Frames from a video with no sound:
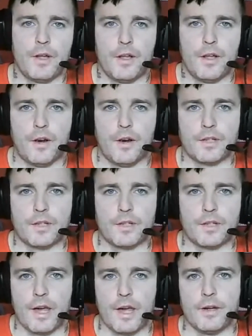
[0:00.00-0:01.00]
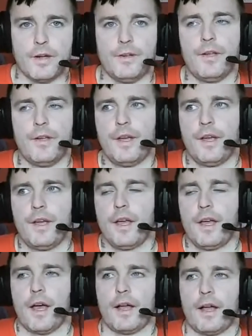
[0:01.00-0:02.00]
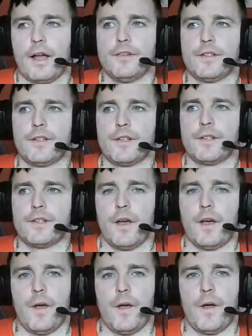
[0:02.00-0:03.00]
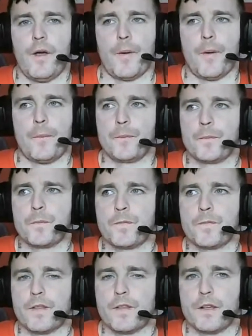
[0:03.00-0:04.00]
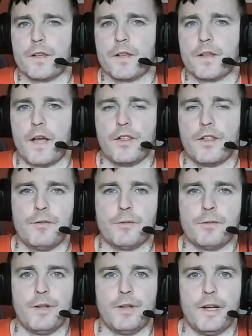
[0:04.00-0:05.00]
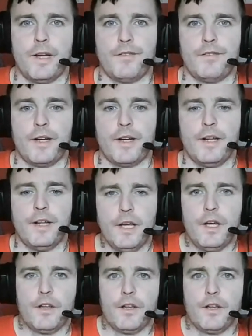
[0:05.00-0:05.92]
James Milner leaving. So it's going to be a tough game. Villa are playing well, so I